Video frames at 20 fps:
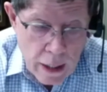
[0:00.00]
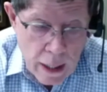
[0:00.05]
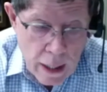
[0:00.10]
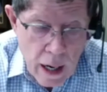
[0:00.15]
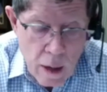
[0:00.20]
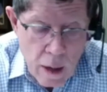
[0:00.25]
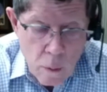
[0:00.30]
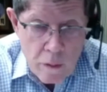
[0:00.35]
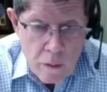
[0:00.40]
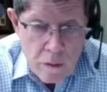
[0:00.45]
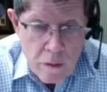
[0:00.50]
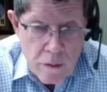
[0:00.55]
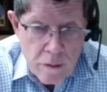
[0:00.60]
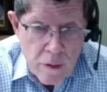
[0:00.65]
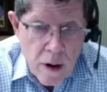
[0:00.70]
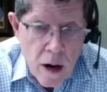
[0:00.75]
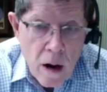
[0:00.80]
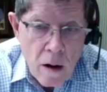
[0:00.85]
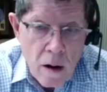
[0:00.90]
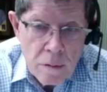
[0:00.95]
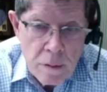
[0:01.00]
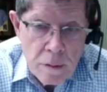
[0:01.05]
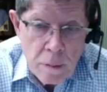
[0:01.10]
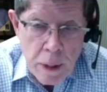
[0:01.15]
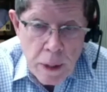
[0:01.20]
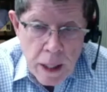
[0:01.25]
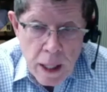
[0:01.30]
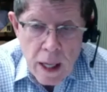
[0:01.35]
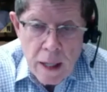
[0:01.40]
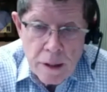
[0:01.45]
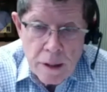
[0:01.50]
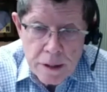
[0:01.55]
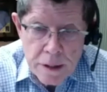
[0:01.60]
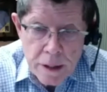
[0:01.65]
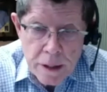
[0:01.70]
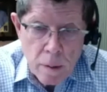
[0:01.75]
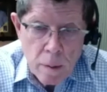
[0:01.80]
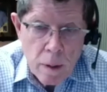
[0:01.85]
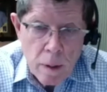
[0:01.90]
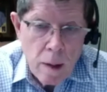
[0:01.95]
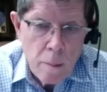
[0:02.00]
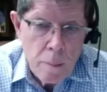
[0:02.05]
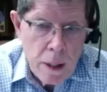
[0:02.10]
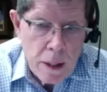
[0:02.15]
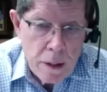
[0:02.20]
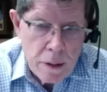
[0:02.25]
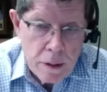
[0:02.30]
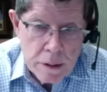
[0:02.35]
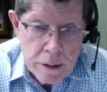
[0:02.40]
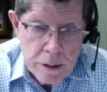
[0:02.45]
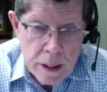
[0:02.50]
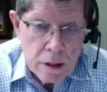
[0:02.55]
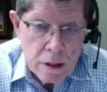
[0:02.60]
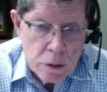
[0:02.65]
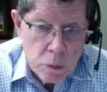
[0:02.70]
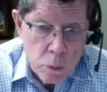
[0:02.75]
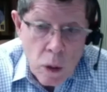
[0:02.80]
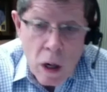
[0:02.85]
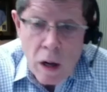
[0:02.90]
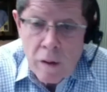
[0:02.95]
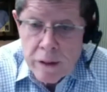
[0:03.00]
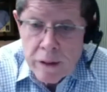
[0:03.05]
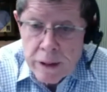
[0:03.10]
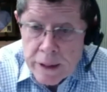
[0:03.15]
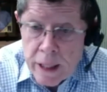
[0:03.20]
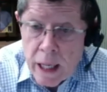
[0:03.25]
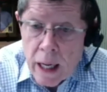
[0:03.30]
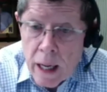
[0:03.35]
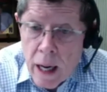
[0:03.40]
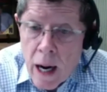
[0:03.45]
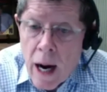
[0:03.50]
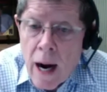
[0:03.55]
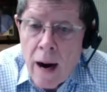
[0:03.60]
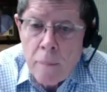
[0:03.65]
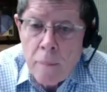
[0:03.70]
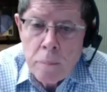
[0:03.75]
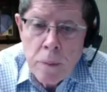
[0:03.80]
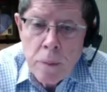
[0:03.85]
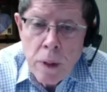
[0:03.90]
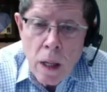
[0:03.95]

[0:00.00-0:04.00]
now we've evolved beyond the CRM into salesrelevance.com,